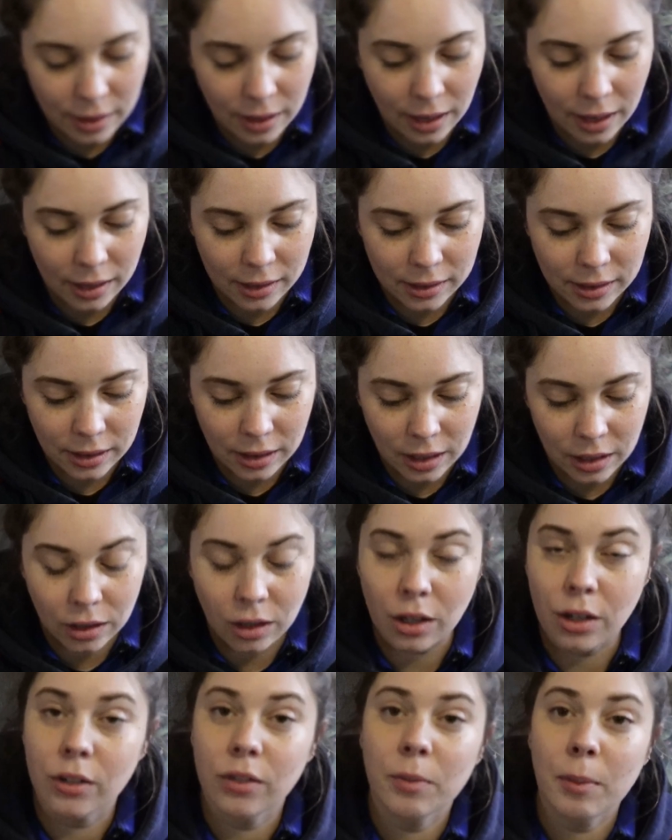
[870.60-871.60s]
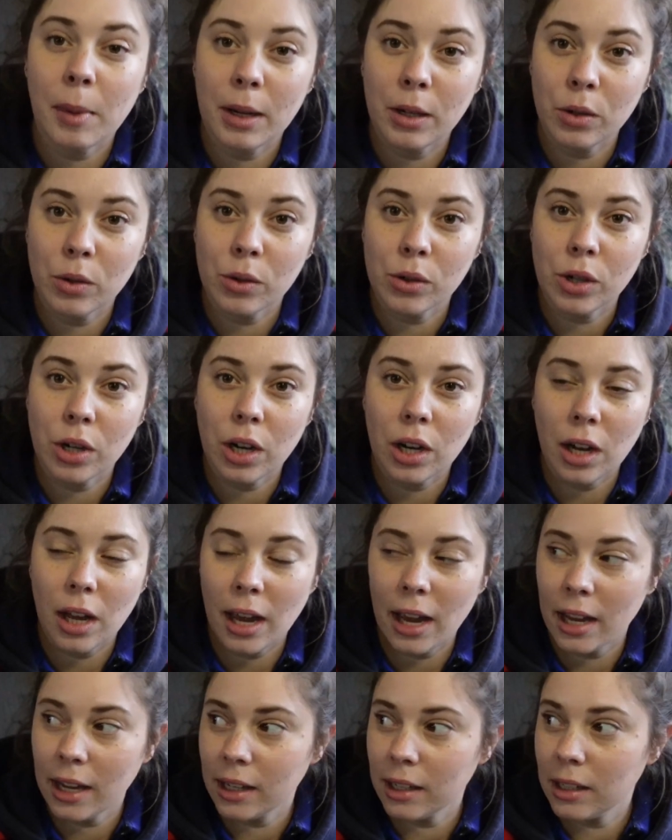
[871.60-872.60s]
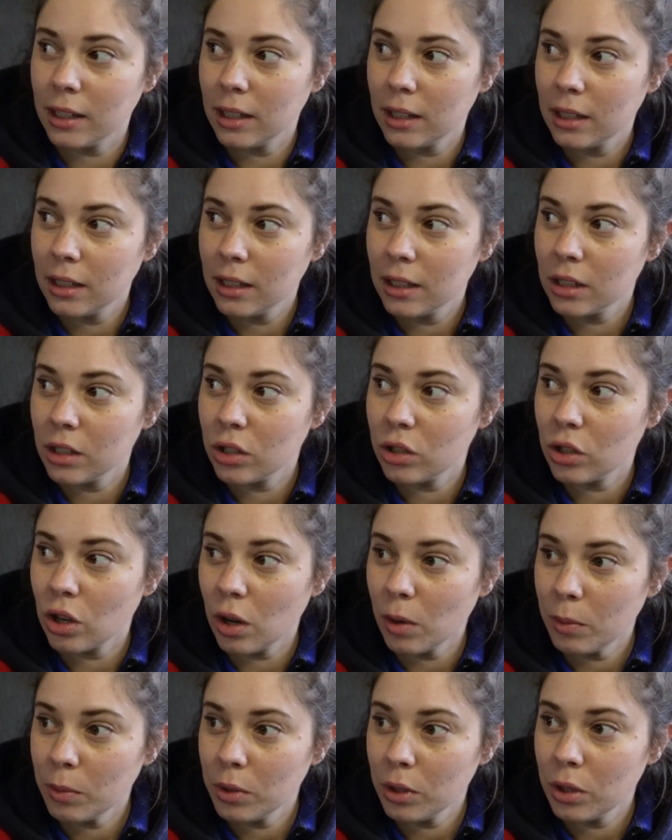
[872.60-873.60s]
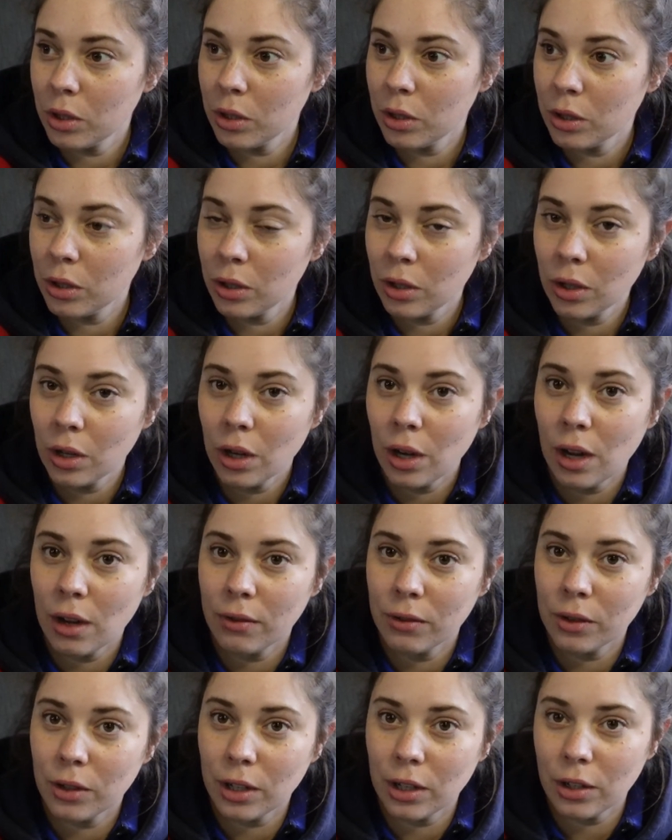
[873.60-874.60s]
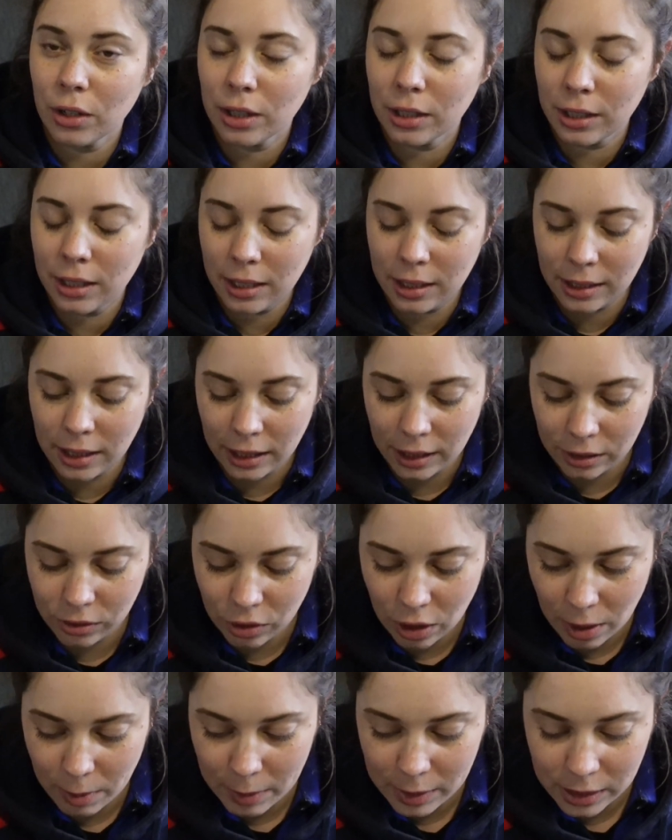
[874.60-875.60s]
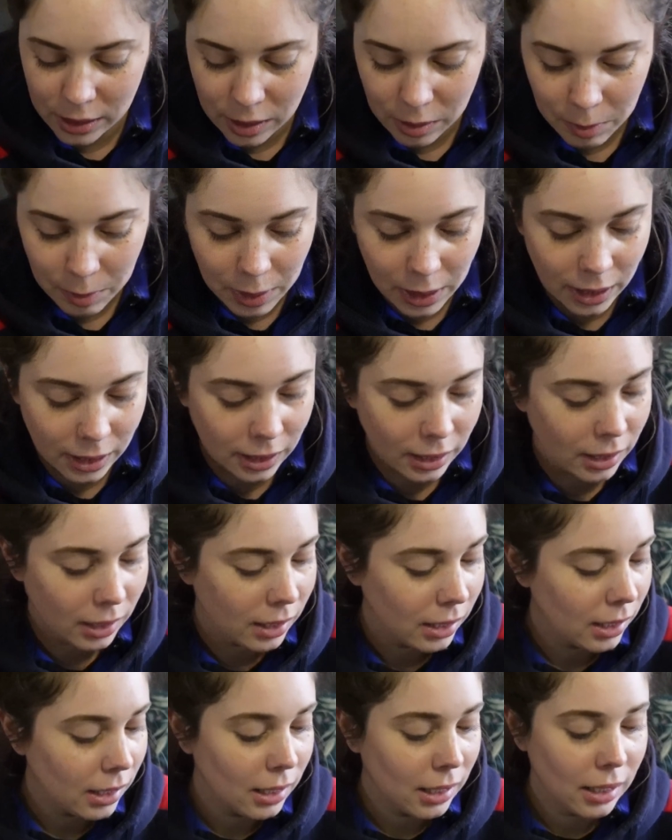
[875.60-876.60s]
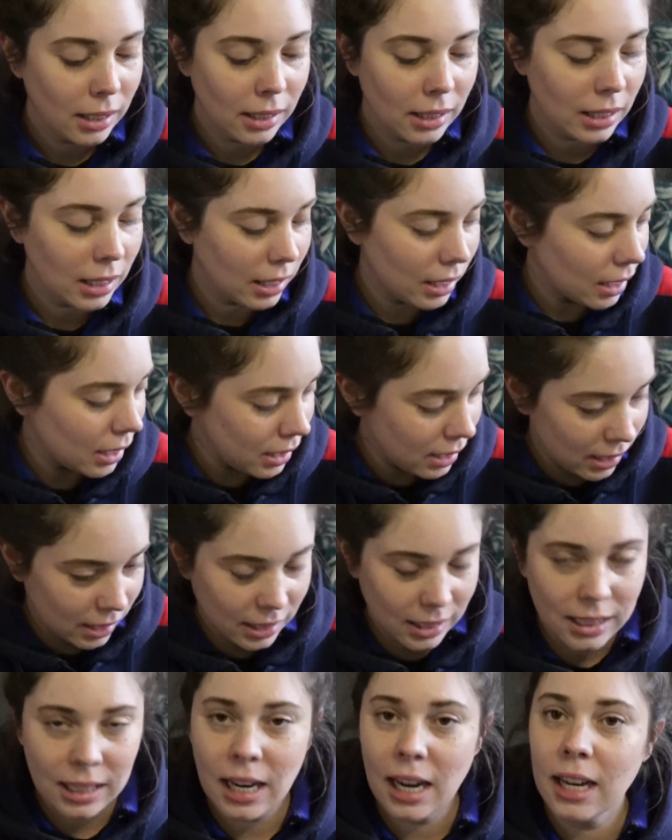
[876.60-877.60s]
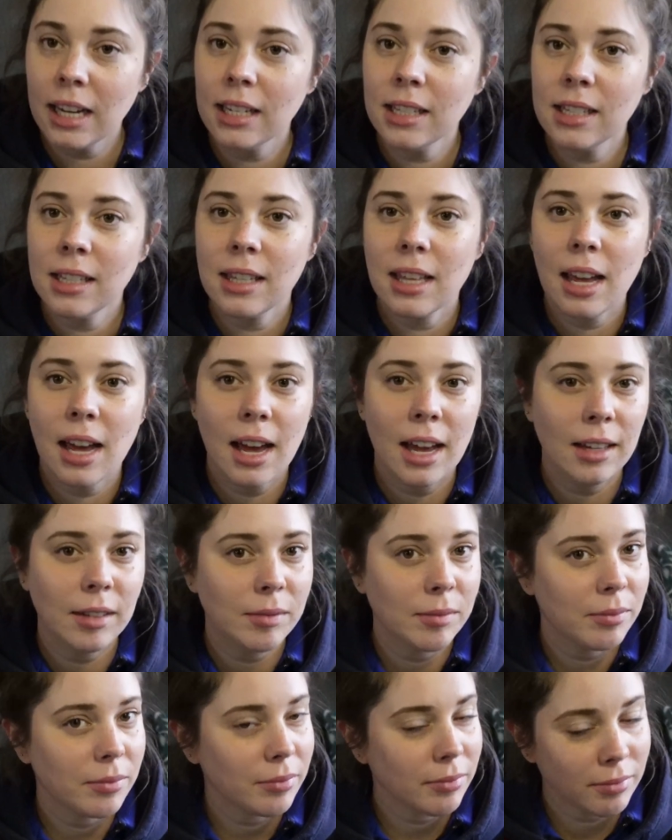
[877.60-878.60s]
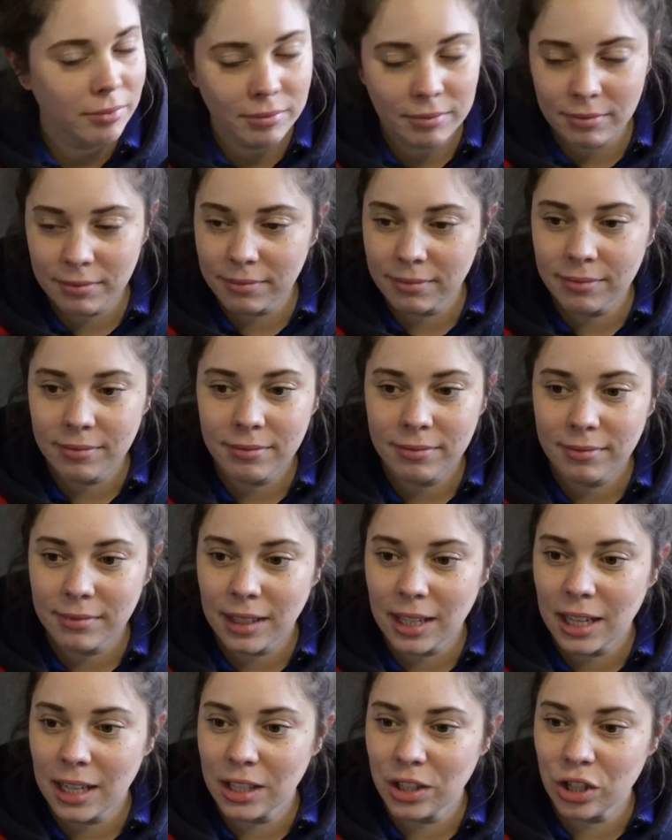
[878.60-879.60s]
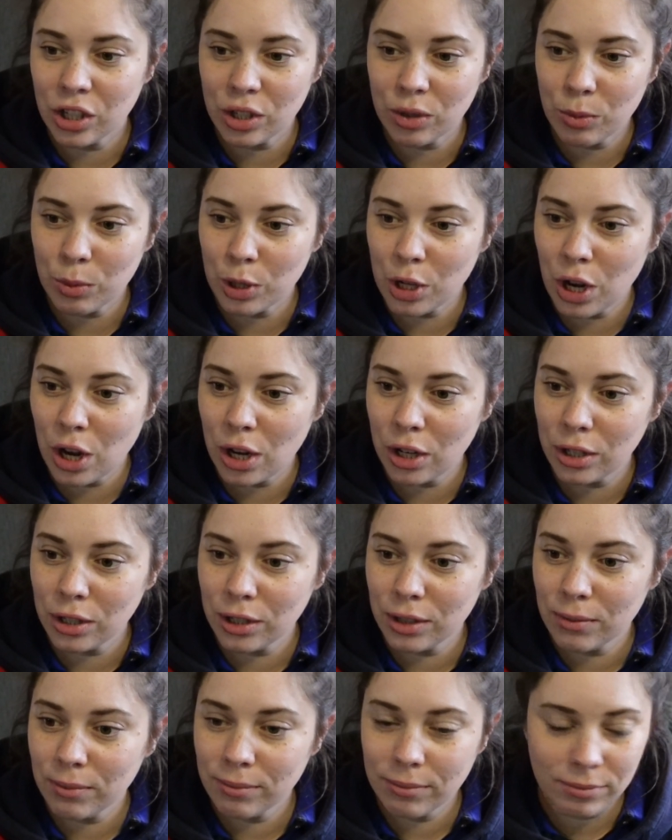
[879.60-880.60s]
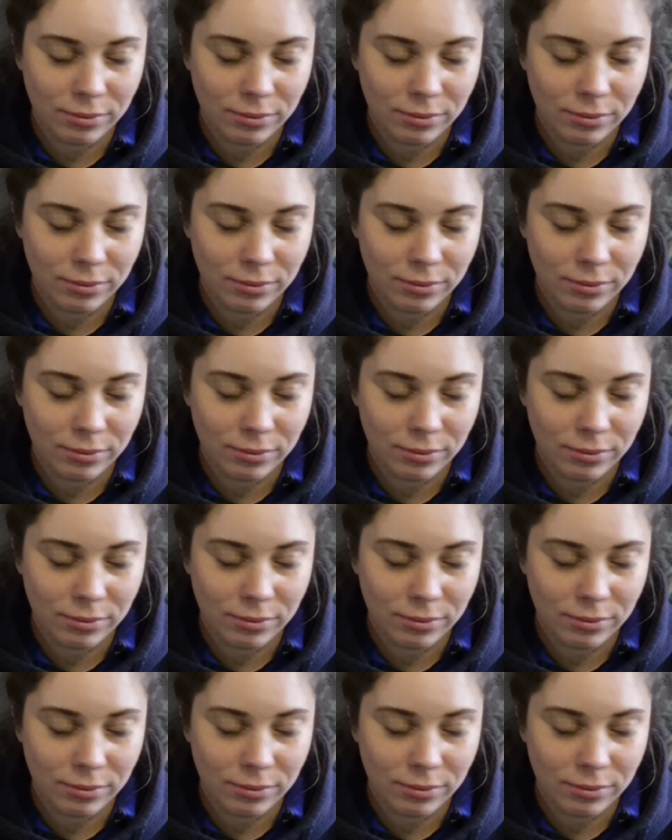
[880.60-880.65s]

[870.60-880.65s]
that a lot of my nausea had stopped after I got into the second trimester, but then there's these days that it just returns.